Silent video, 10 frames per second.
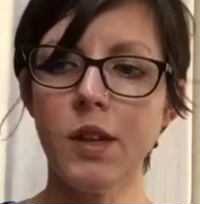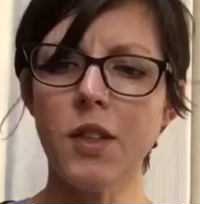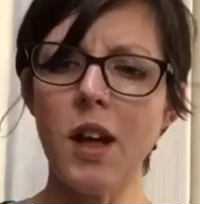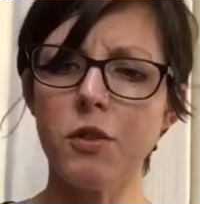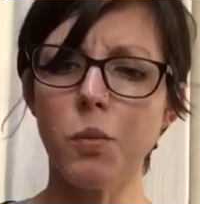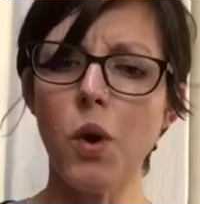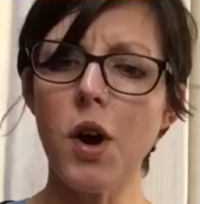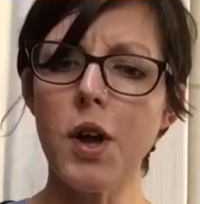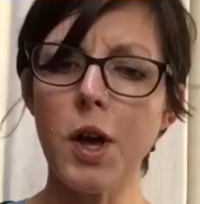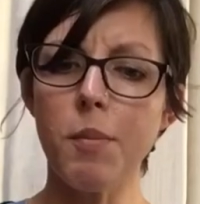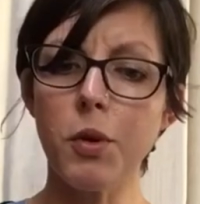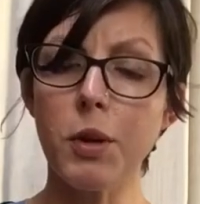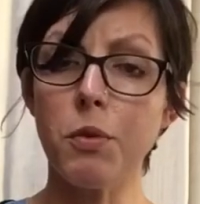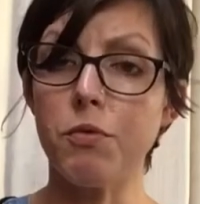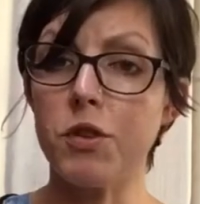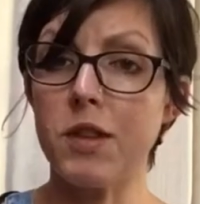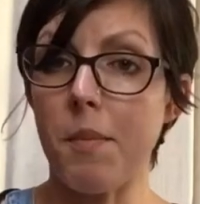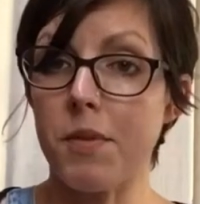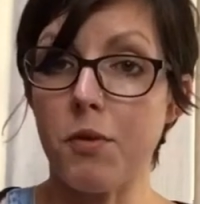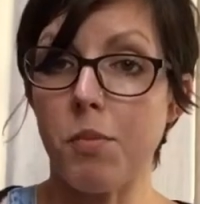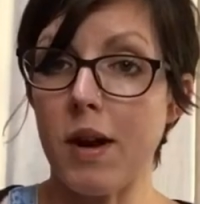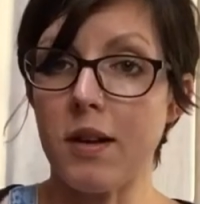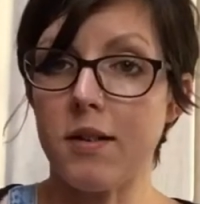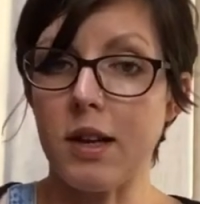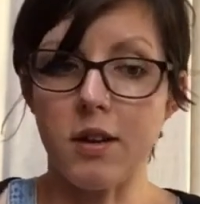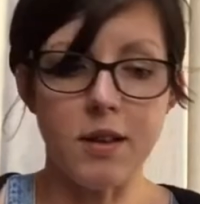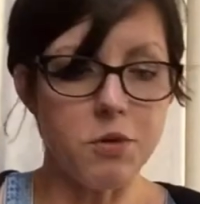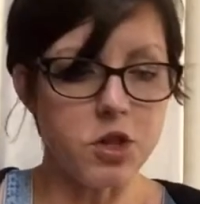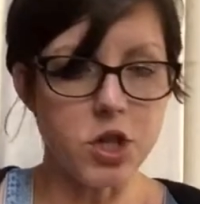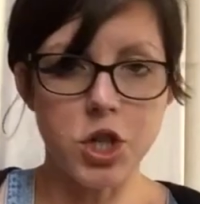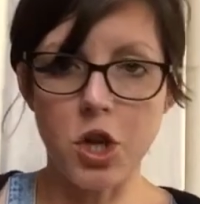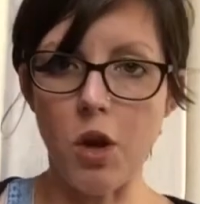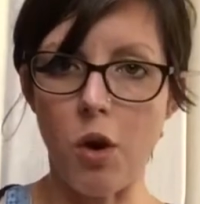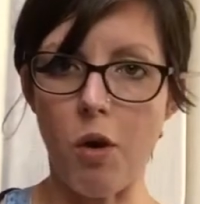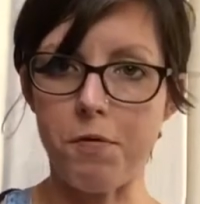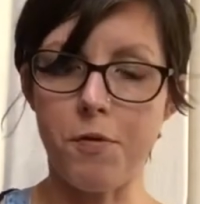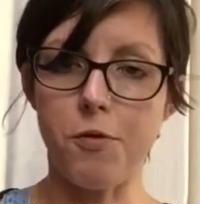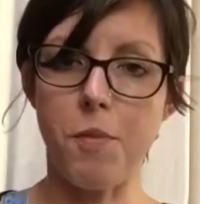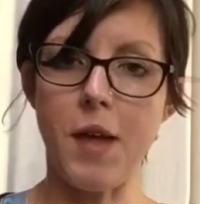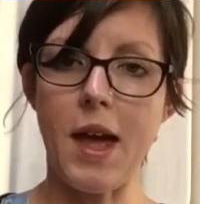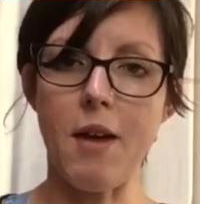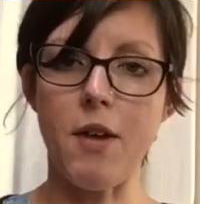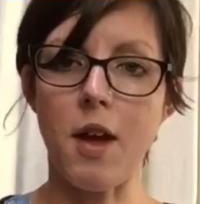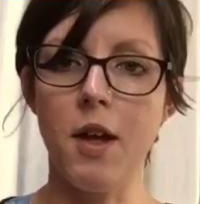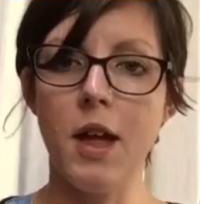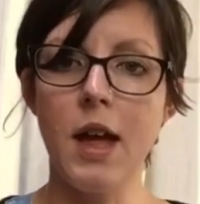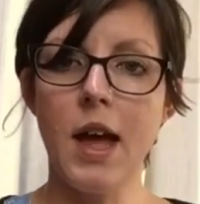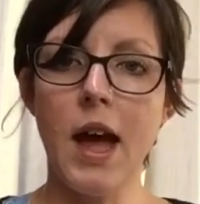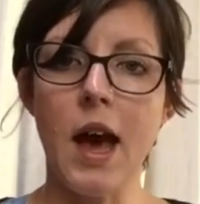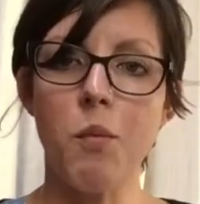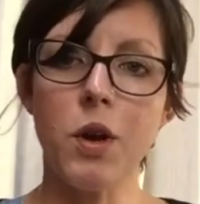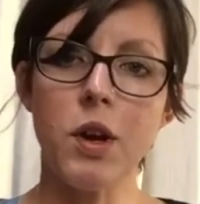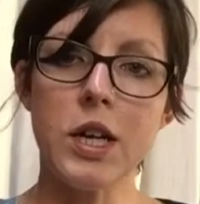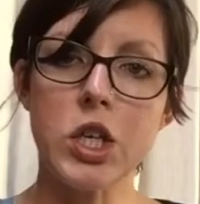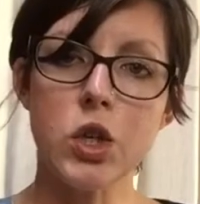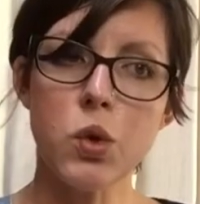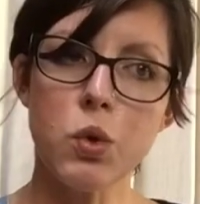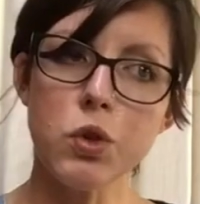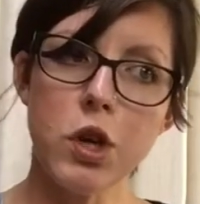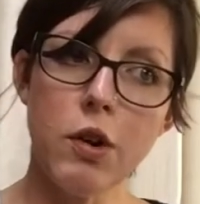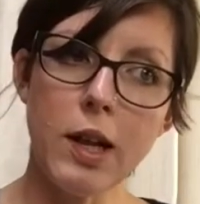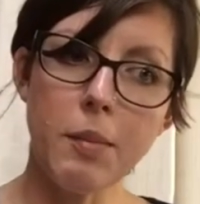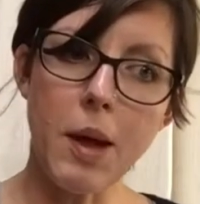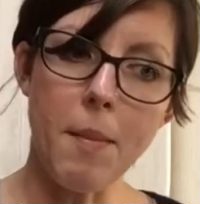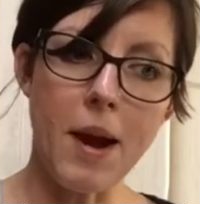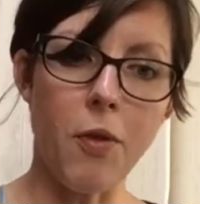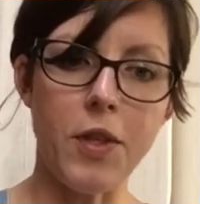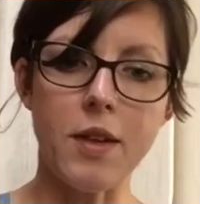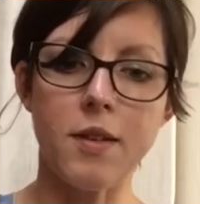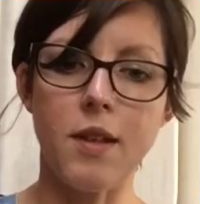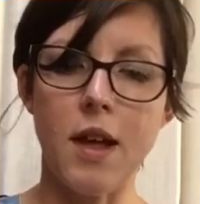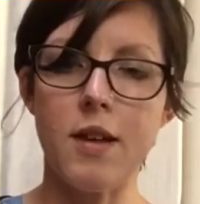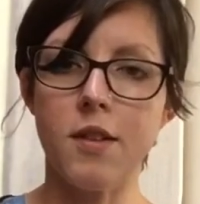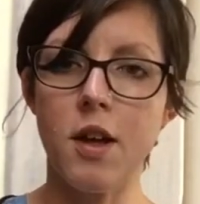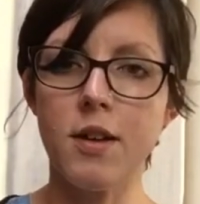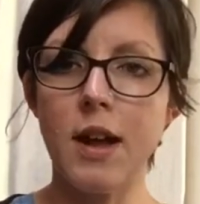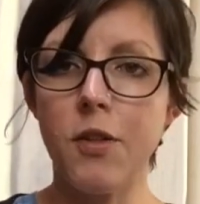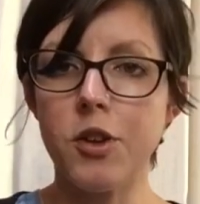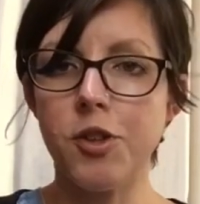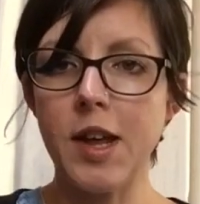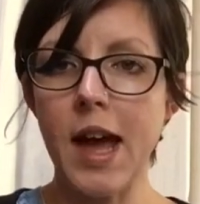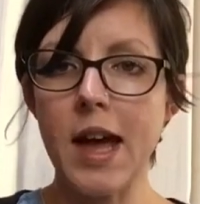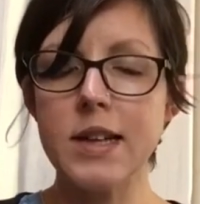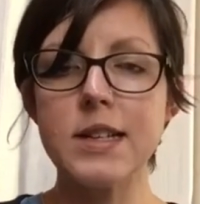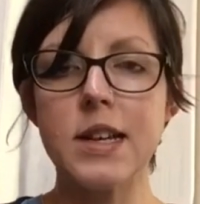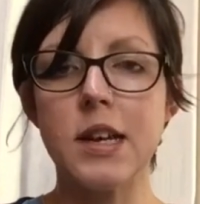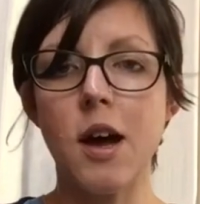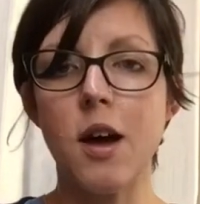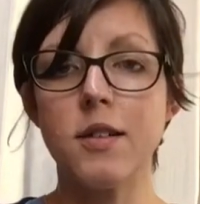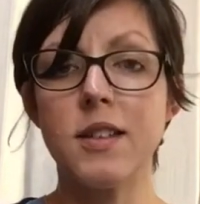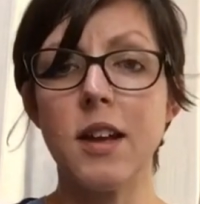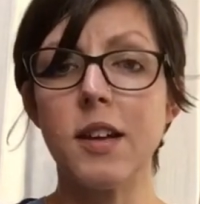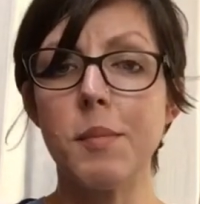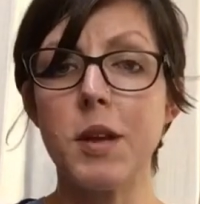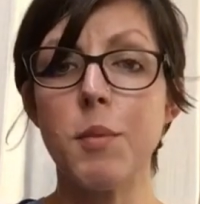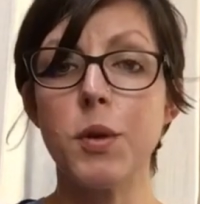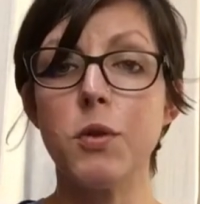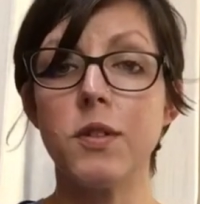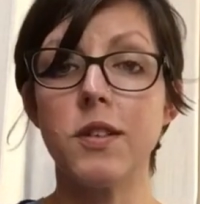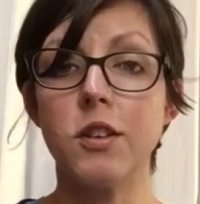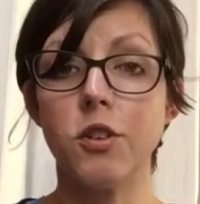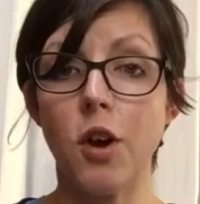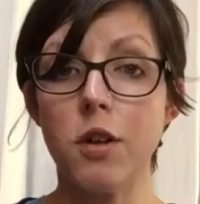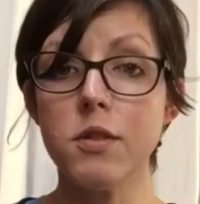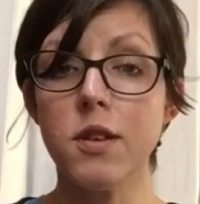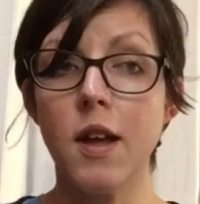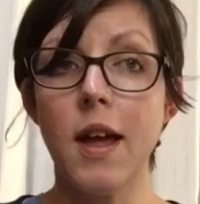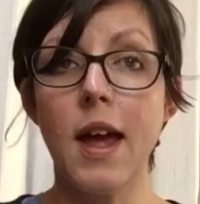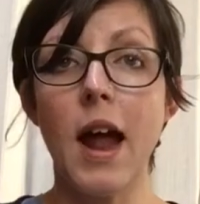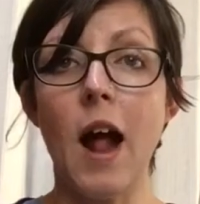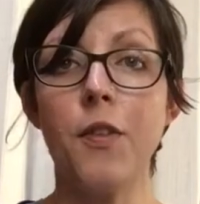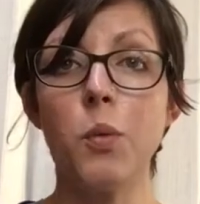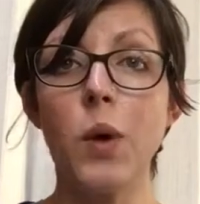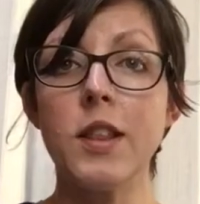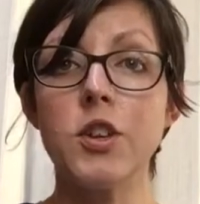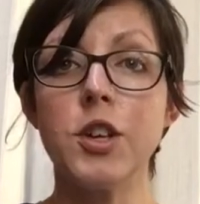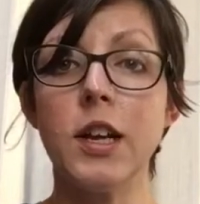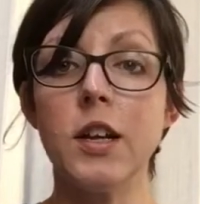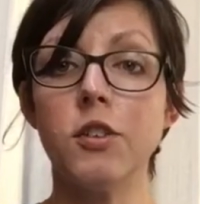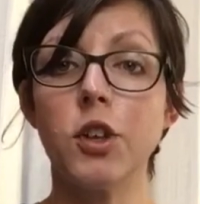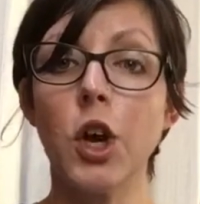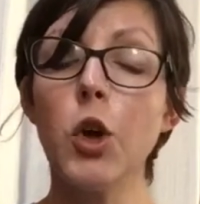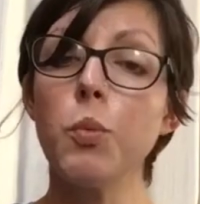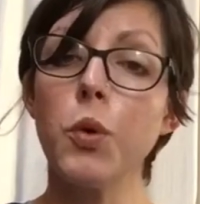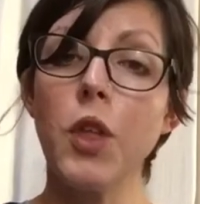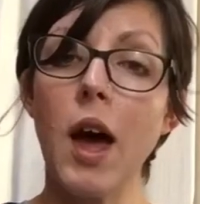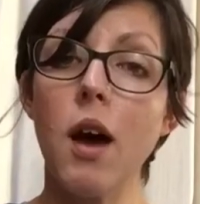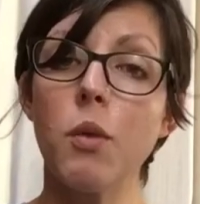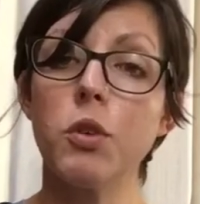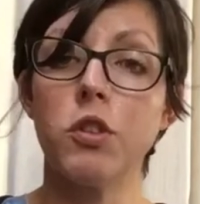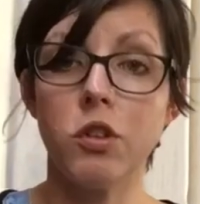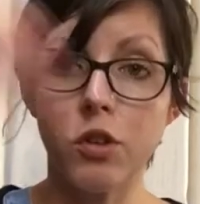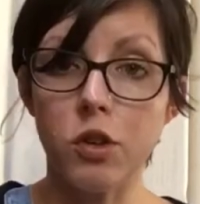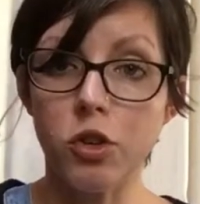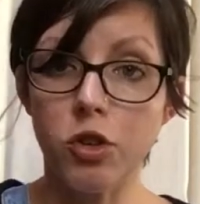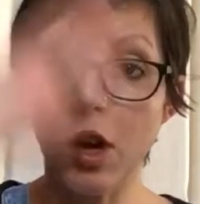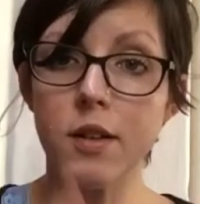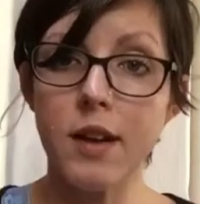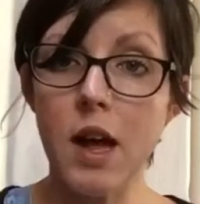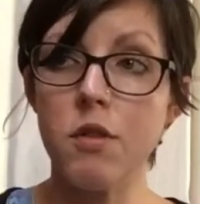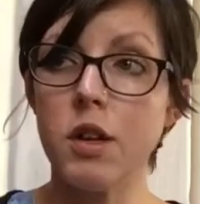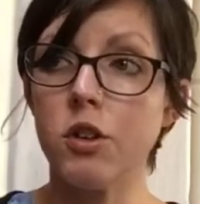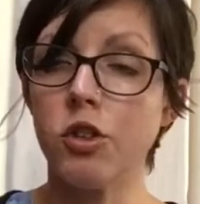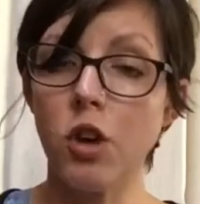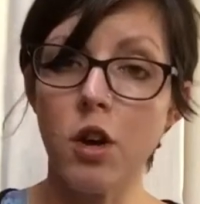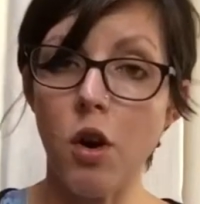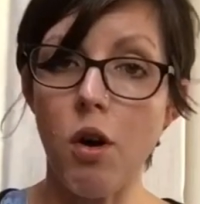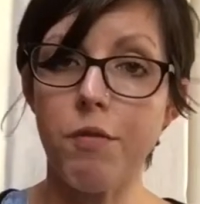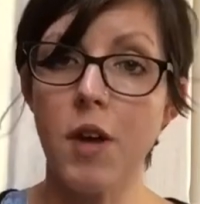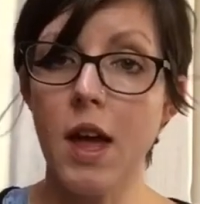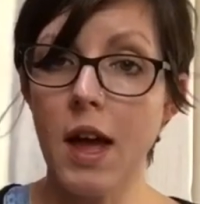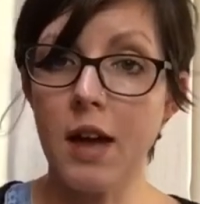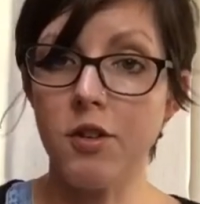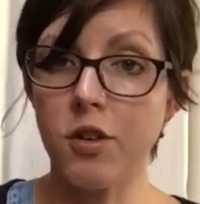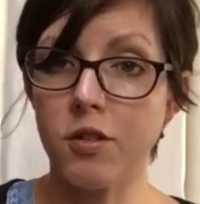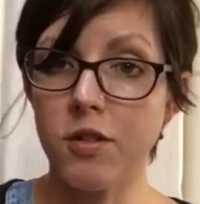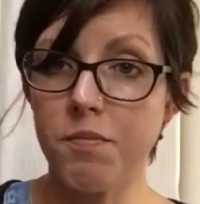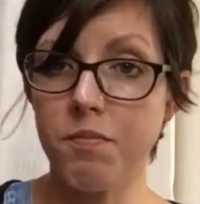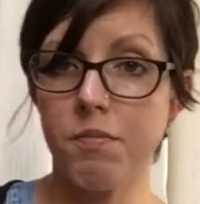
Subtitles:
that's why her body wasn't receptive to pregnancy, because it was just shut off from that area. And when I talked to her a little bit about this, it turned out that she had sadly been abused as a child, and the way that she had learned to cope with that was just to shut down and shut off and just